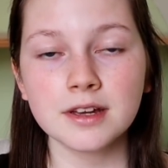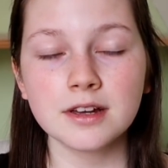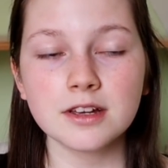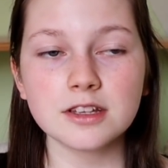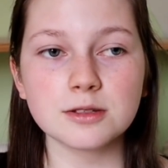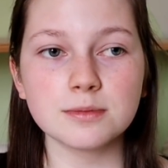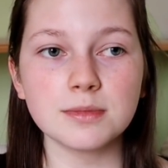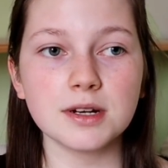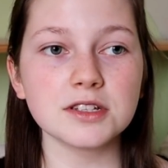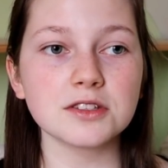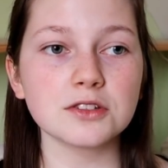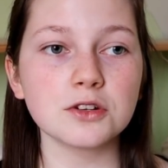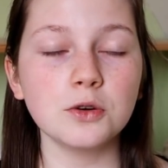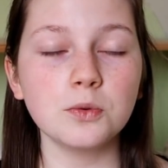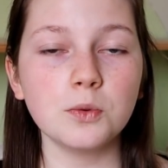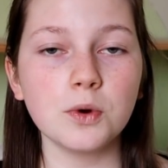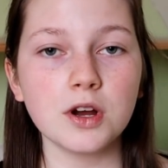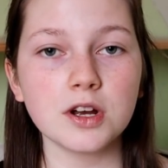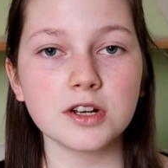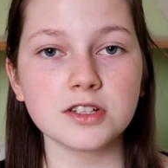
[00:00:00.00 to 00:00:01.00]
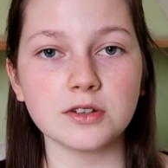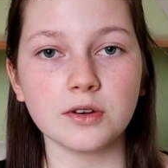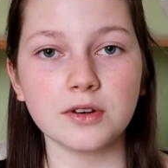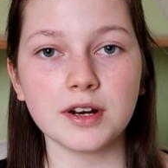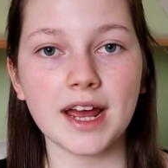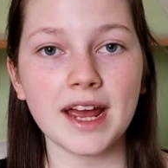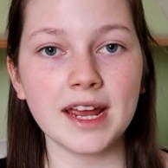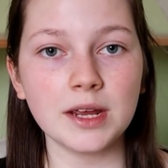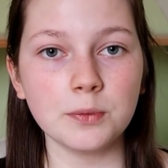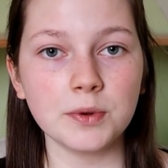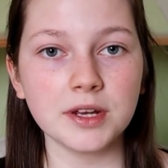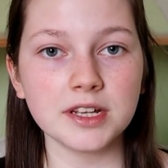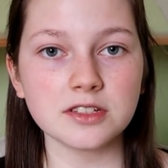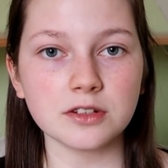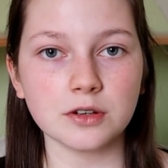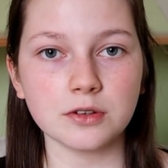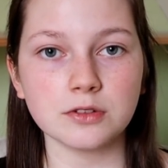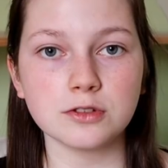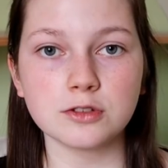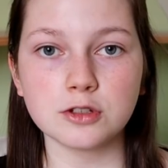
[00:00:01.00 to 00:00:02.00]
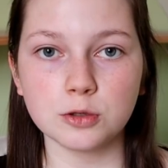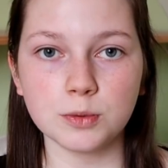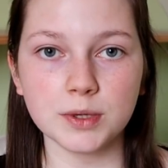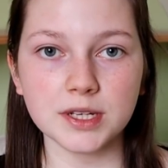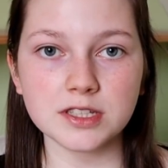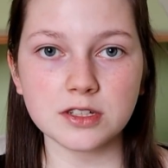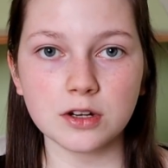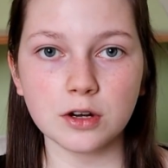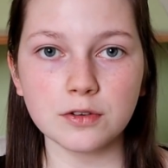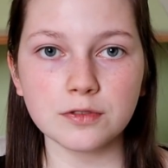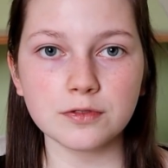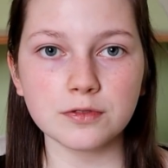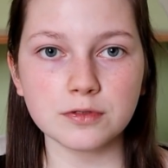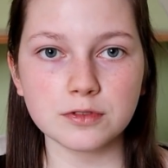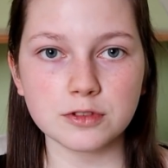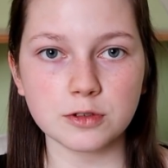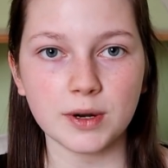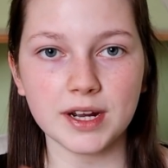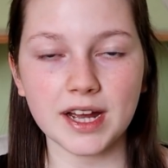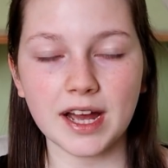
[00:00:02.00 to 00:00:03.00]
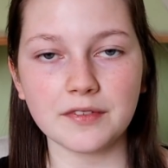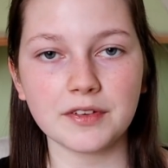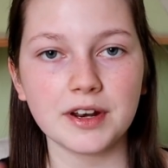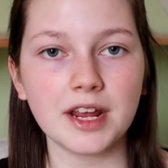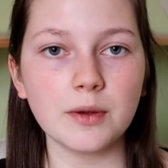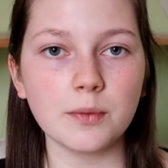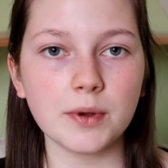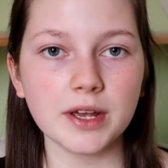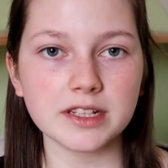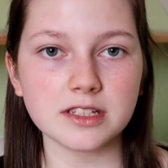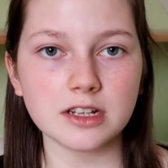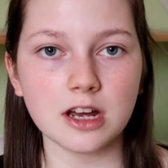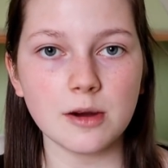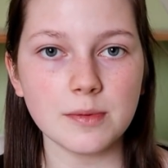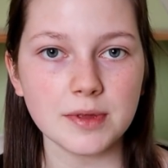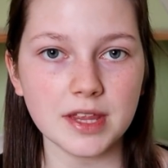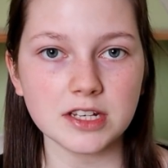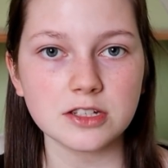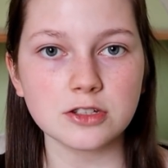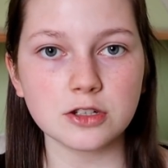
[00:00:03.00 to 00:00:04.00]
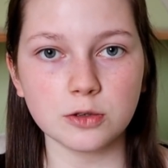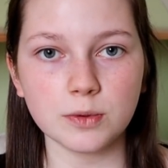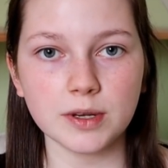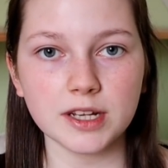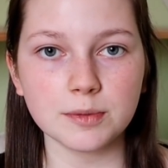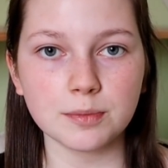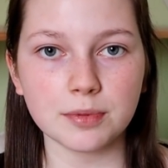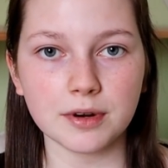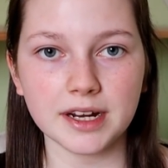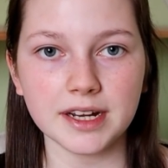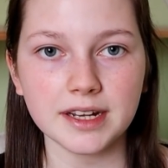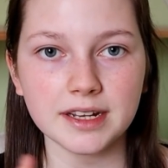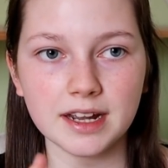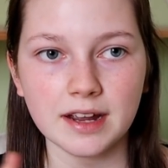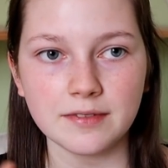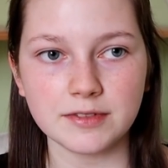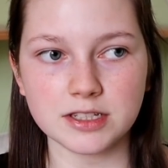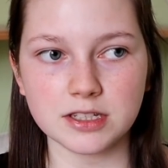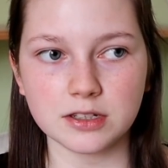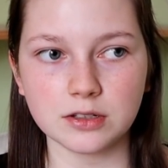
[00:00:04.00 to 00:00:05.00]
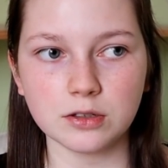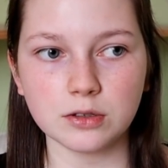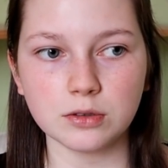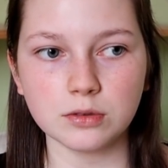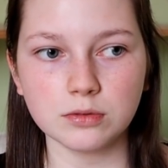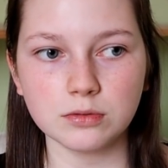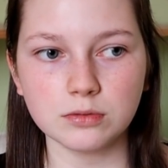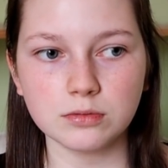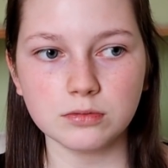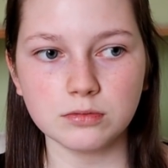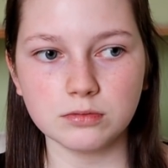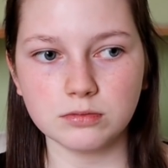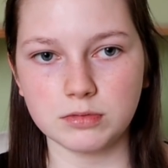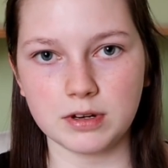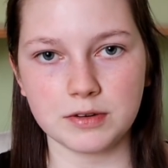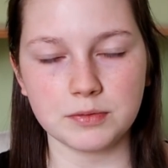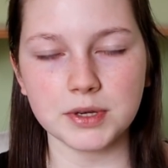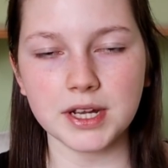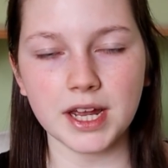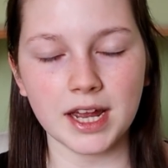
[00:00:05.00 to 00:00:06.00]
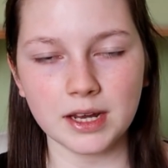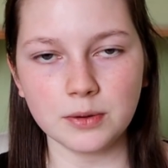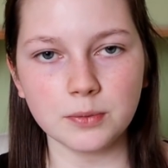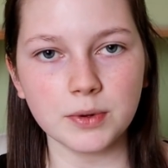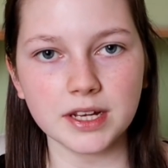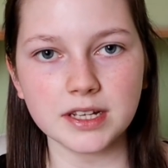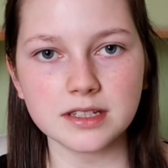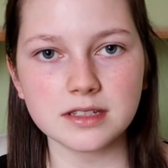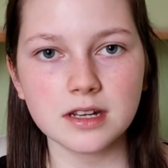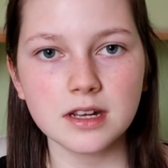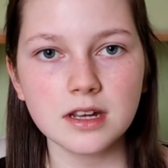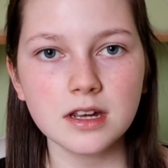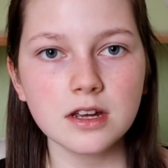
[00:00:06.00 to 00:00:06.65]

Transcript: So my school works on 8 weeks on, 2 weeks off. So I have an 8-week term and then 2-week break every 8 weeks.